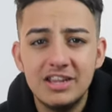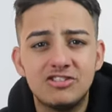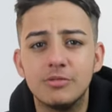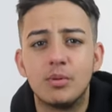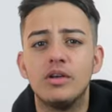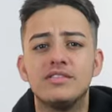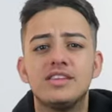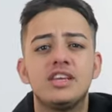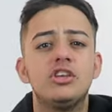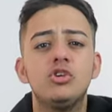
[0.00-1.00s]
It's your boy
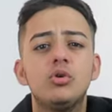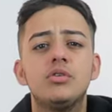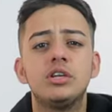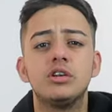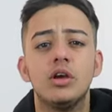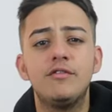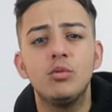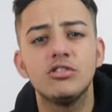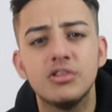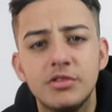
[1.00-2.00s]
Nzingy, you already know. If you
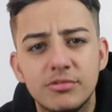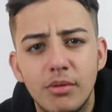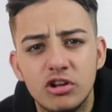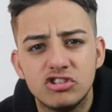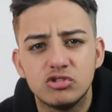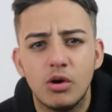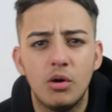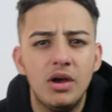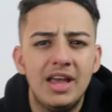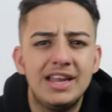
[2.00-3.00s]
want some of this merch as
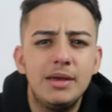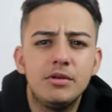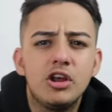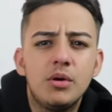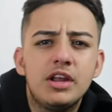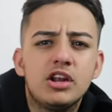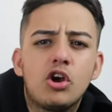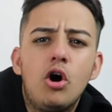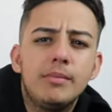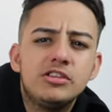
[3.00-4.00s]
well, let me know in the
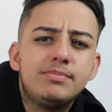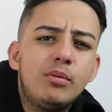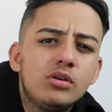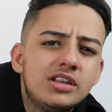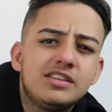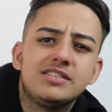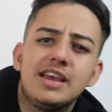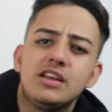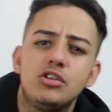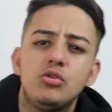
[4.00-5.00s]
comments. Born
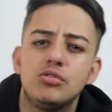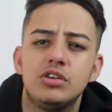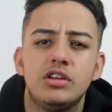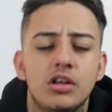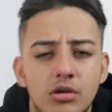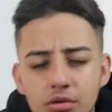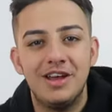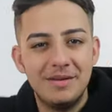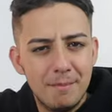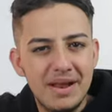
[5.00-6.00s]
Entertainer, you already know.
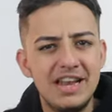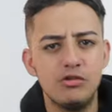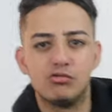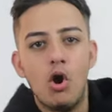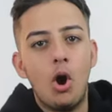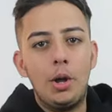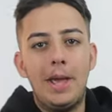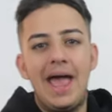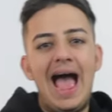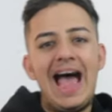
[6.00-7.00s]
Millie
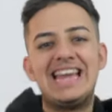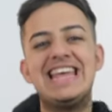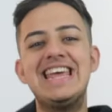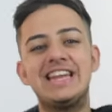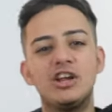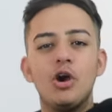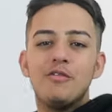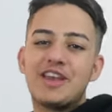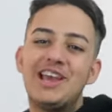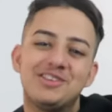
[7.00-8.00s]
Rock, and hit that
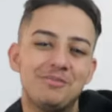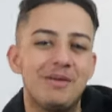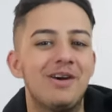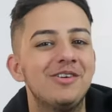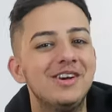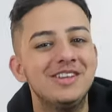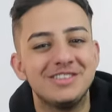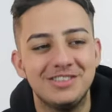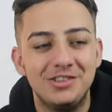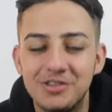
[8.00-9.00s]
notification bell
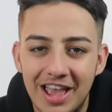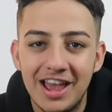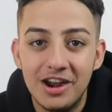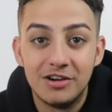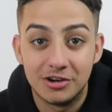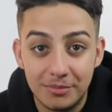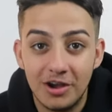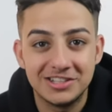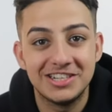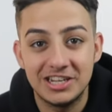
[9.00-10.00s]
so you get
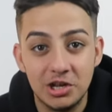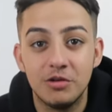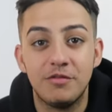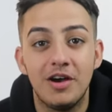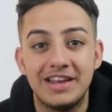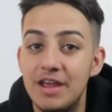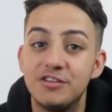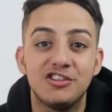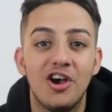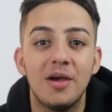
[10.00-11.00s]
reminded and notified
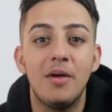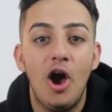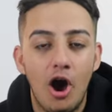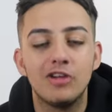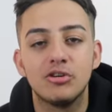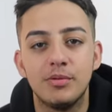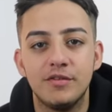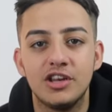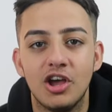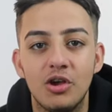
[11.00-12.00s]
every time I drop a
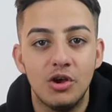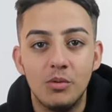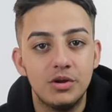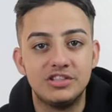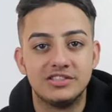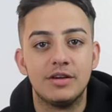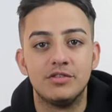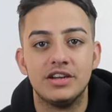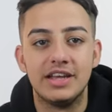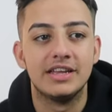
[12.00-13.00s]
video, which is
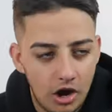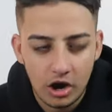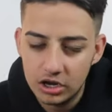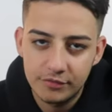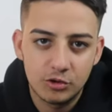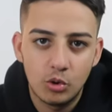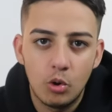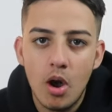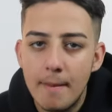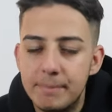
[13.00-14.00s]
every day. I love you all.